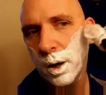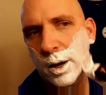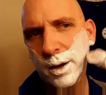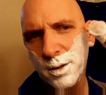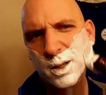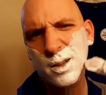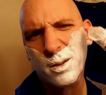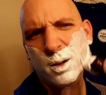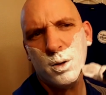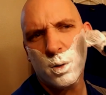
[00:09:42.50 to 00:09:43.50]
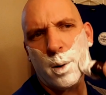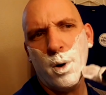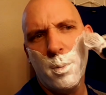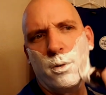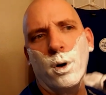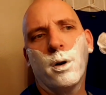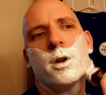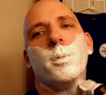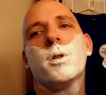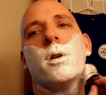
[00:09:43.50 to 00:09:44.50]
Uh, I think it was right, right before
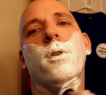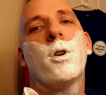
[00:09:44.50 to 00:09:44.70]
Christmas, the